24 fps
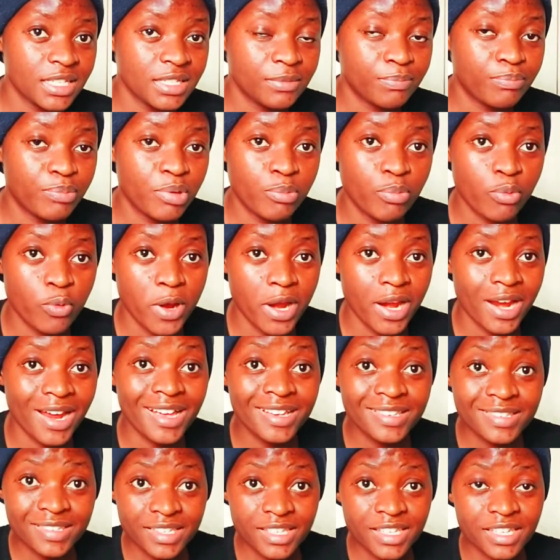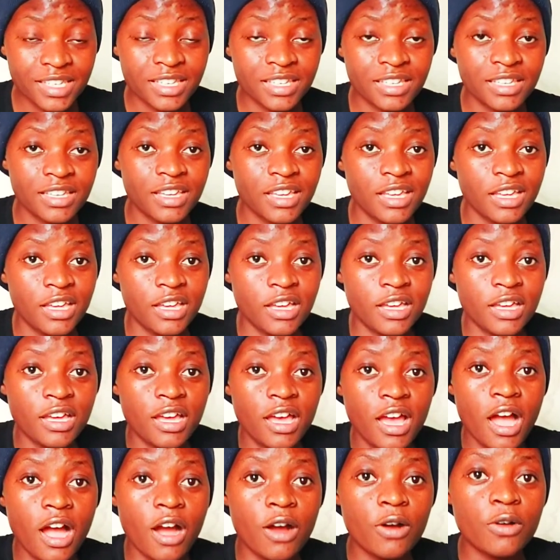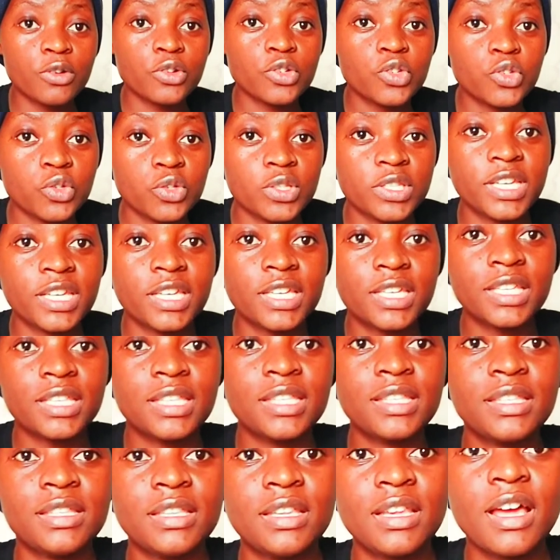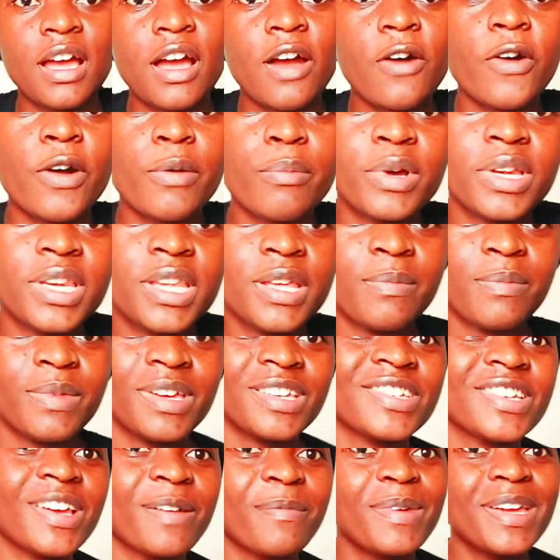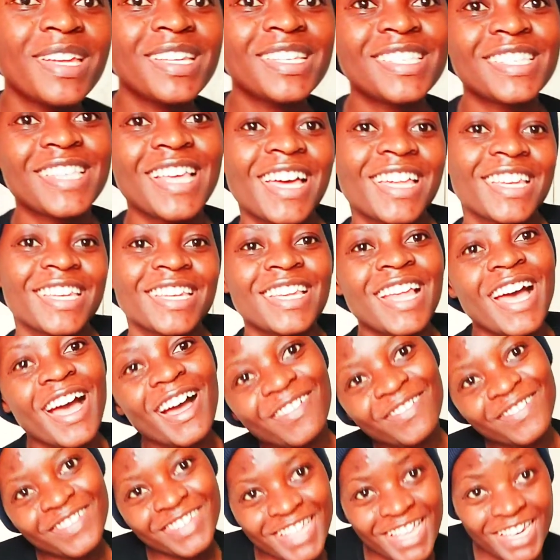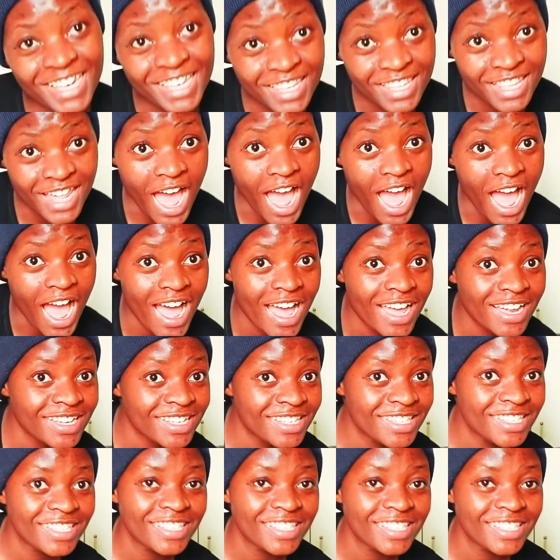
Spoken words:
People were asking how to take our body measurements, and I've done that.